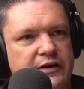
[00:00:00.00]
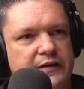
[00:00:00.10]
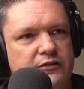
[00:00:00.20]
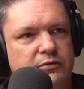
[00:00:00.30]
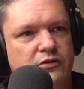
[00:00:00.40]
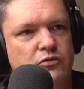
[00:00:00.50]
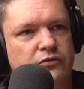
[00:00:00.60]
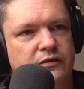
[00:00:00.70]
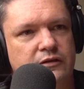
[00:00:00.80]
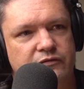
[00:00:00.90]
and that's what
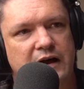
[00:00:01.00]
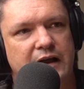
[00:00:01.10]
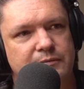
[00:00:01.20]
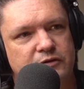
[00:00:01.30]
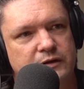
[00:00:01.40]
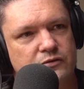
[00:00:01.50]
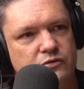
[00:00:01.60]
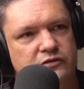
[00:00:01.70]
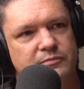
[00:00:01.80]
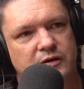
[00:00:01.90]
caused the divide between
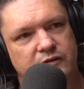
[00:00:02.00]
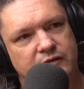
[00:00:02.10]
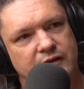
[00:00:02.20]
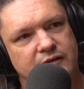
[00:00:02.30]
Autobots and